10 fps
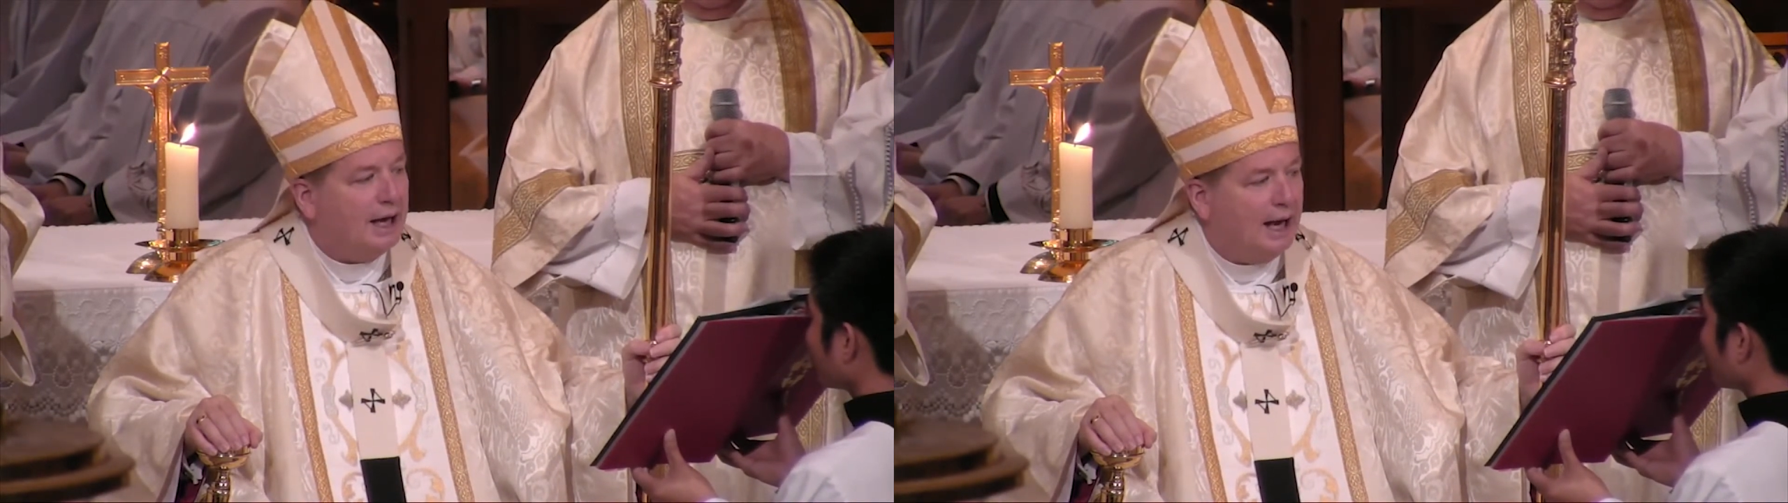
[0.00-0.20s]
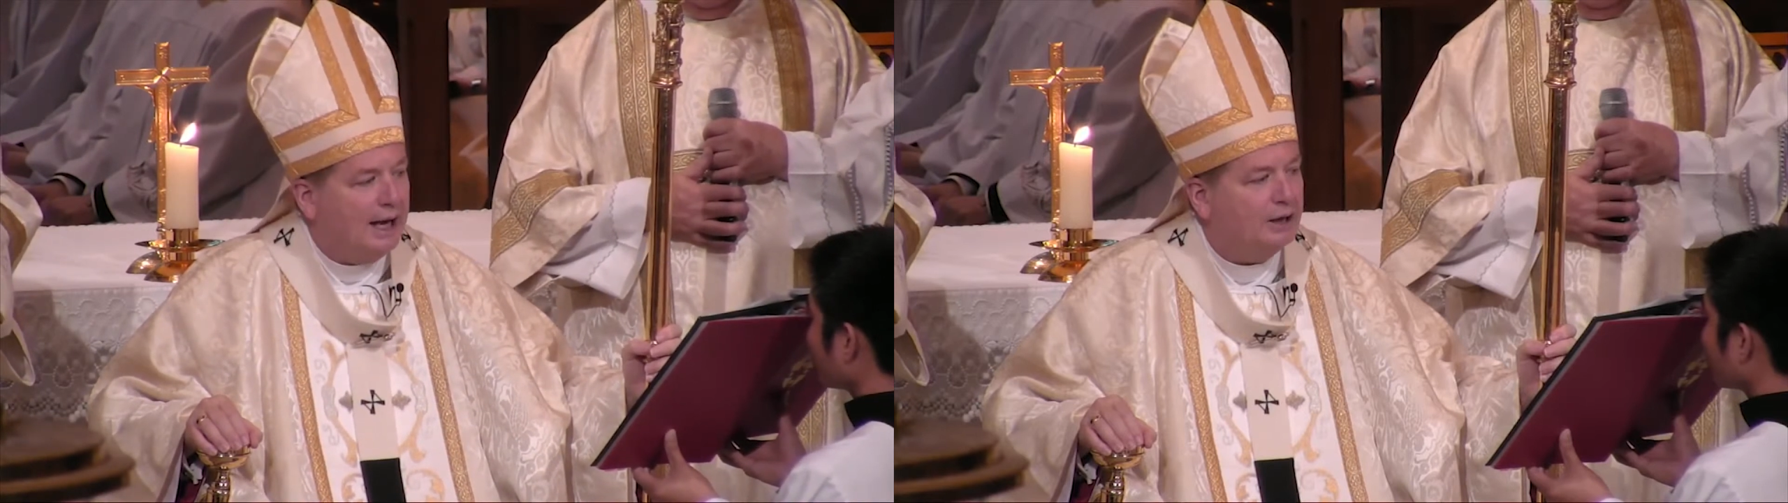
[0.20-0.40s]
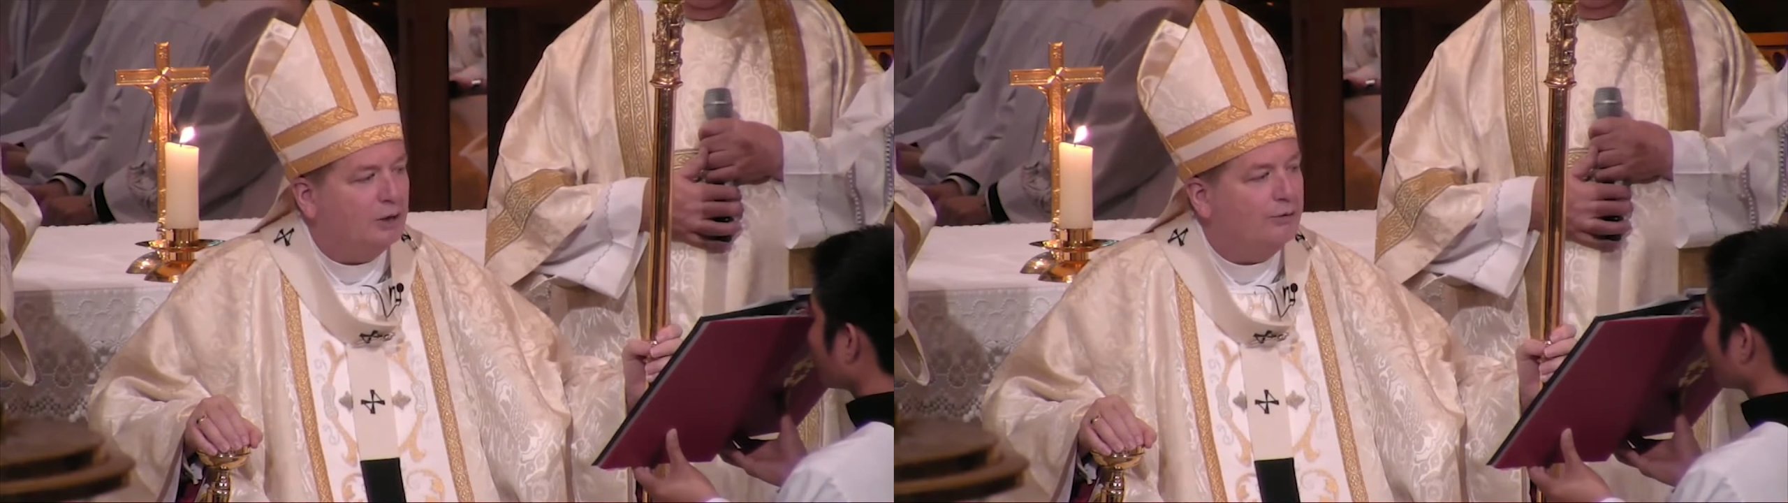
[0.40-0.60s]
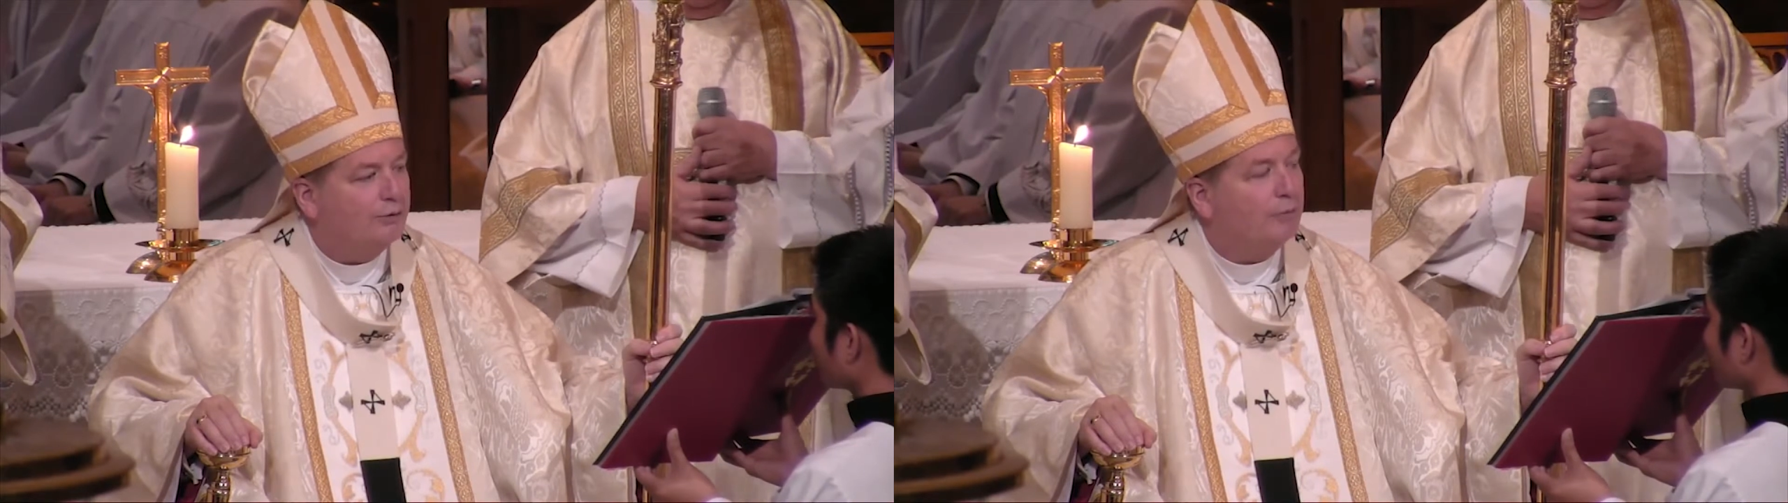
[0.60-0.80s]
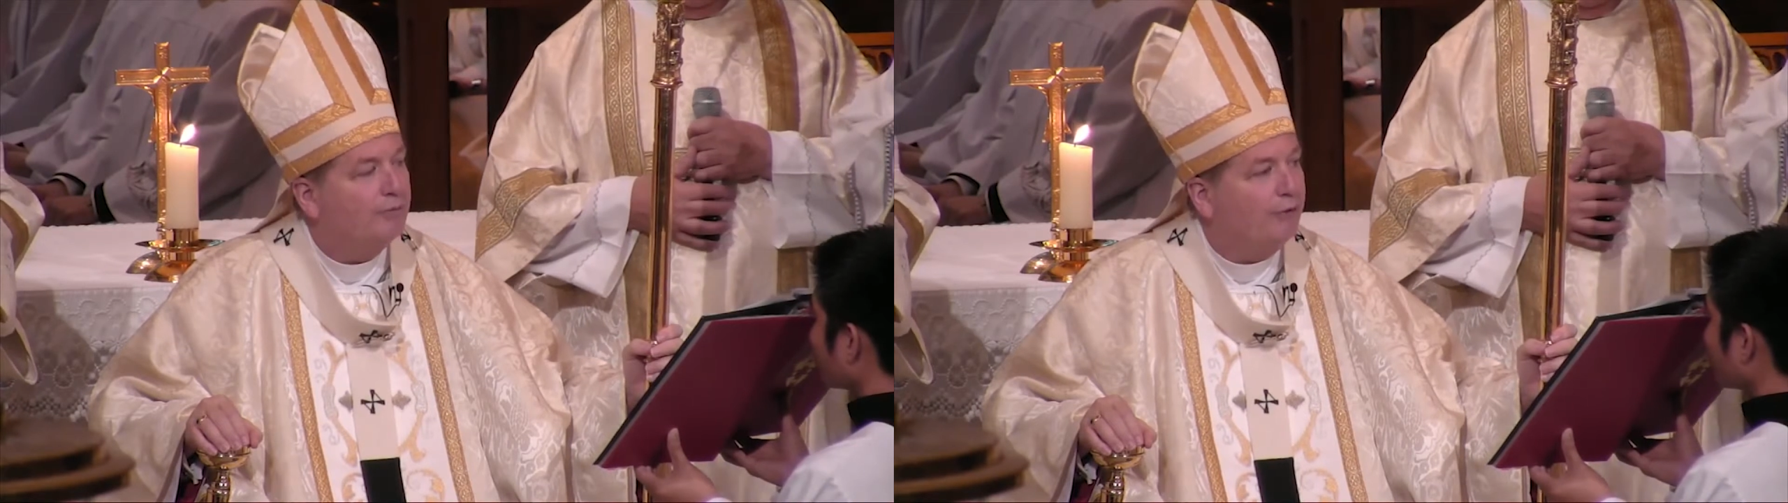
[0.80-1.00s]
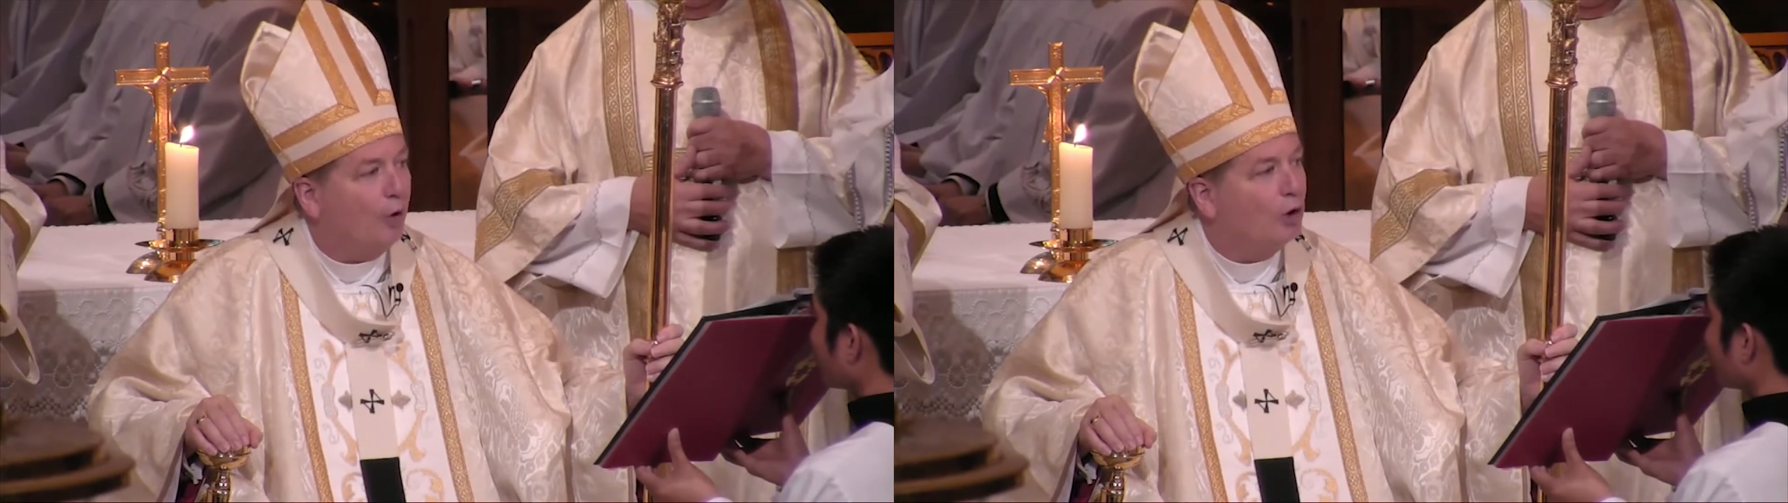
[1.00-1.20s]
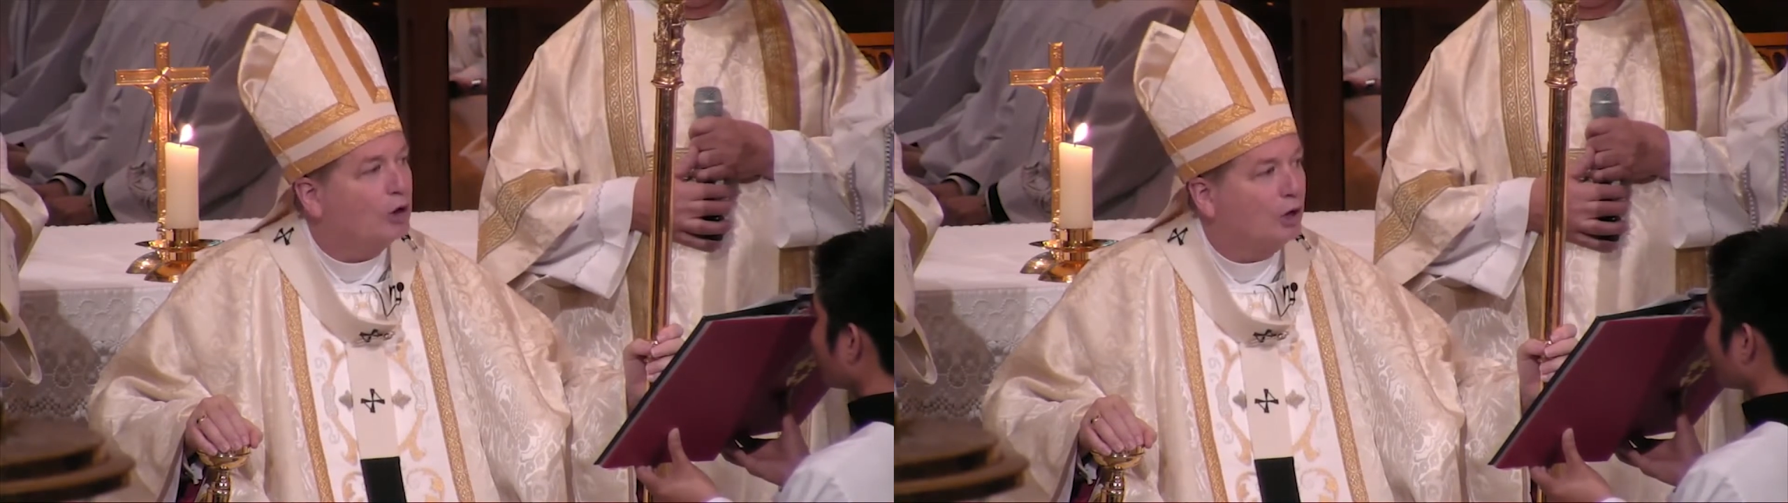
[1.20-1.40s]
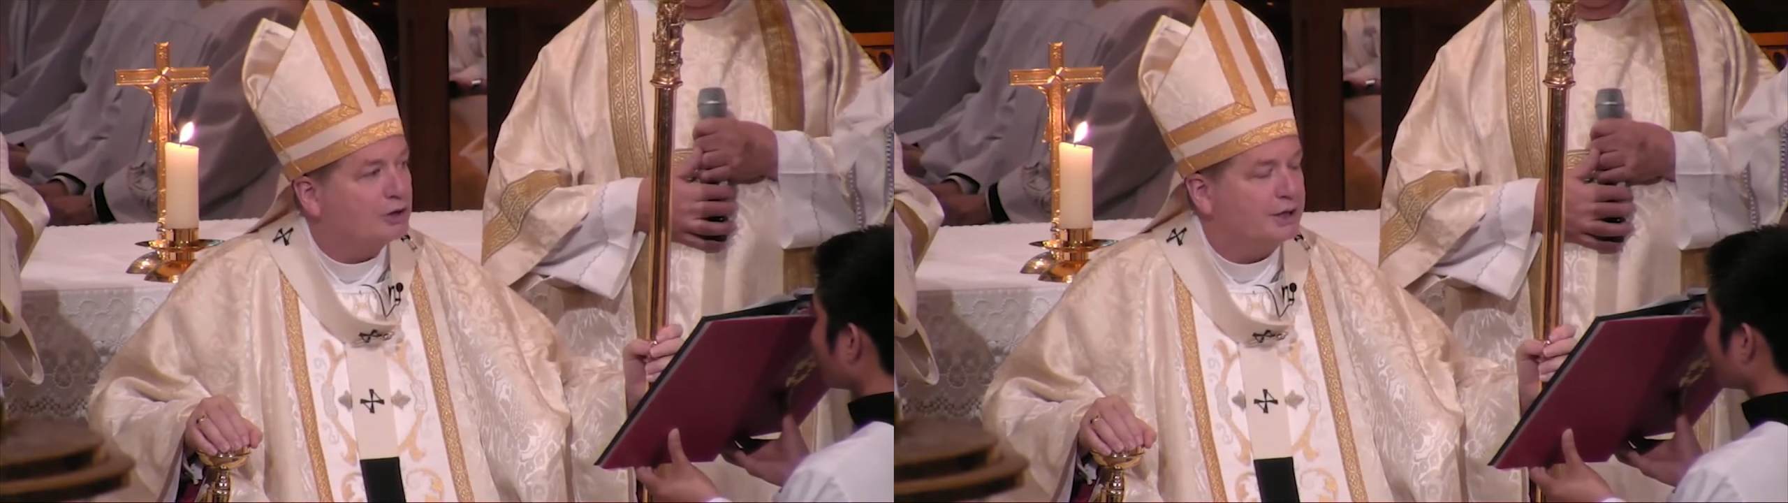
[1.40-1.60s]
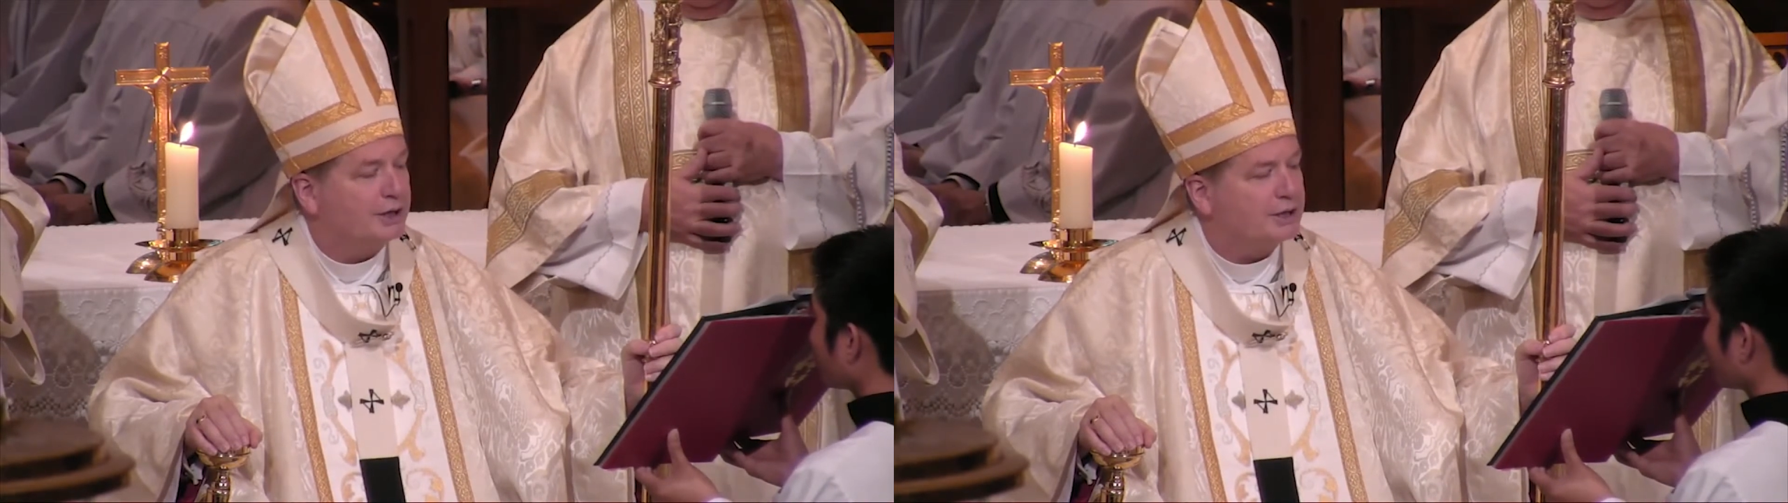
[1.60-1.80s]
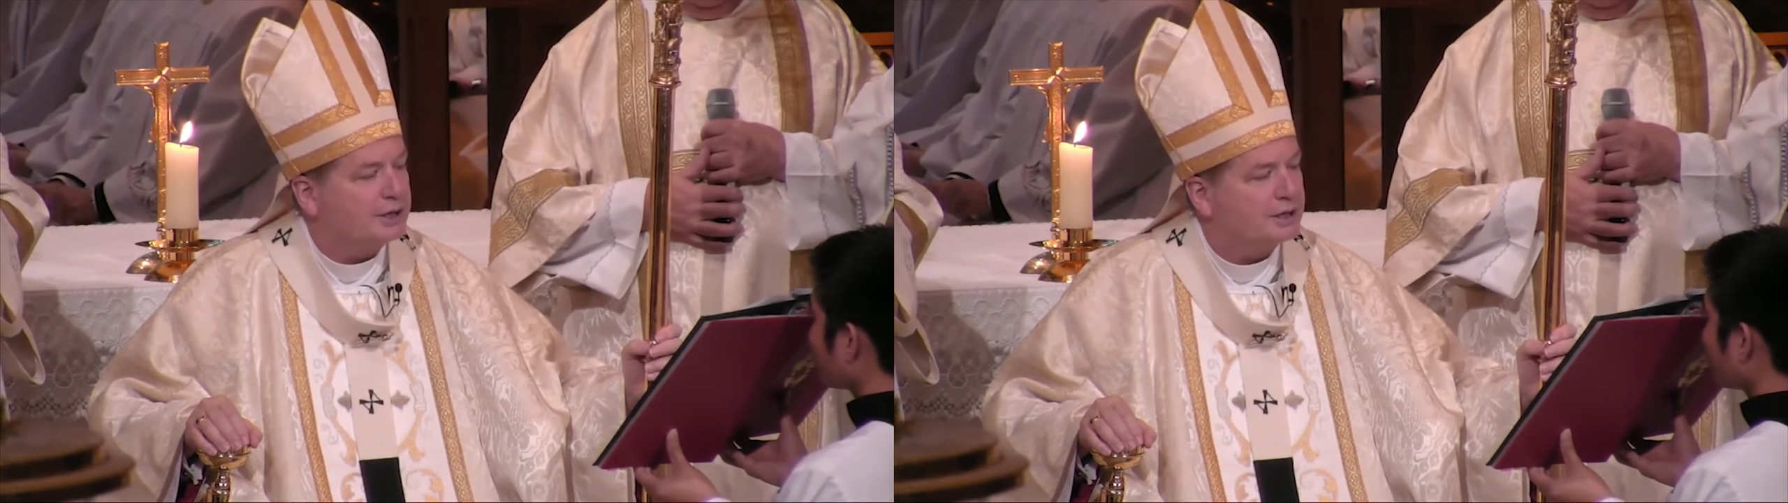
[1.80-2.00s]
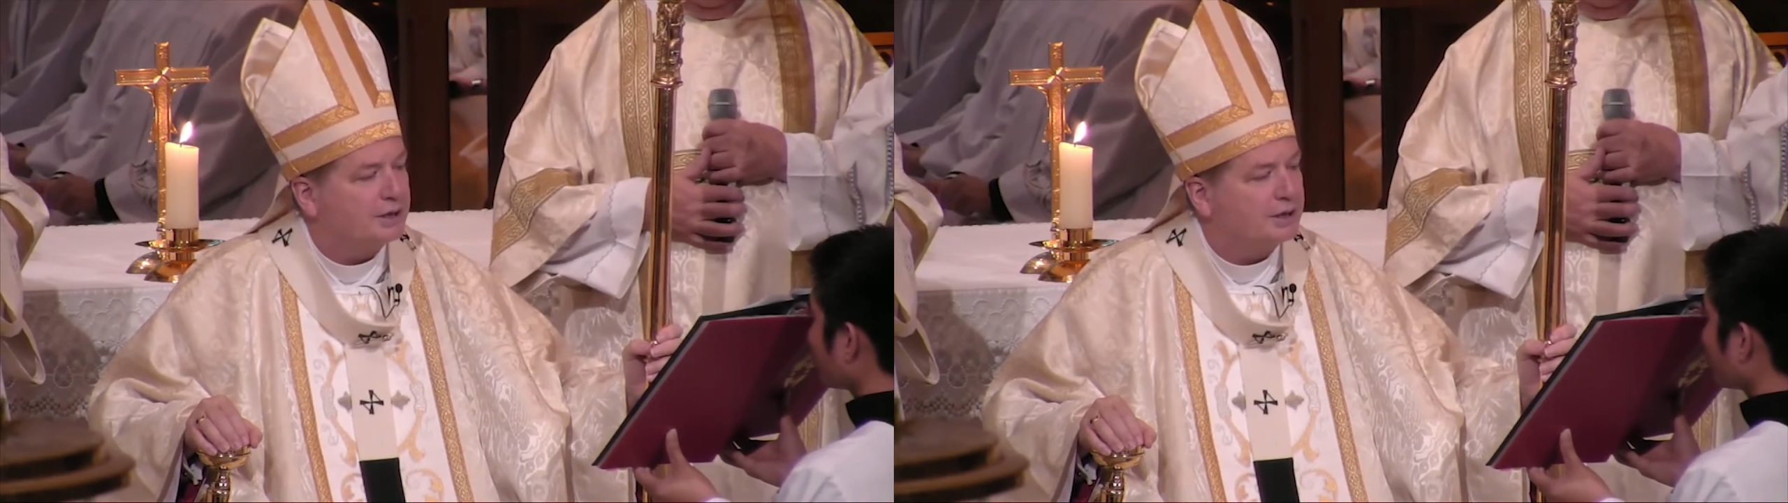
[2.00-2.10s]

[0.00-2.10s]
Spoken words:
hail from 4 continents: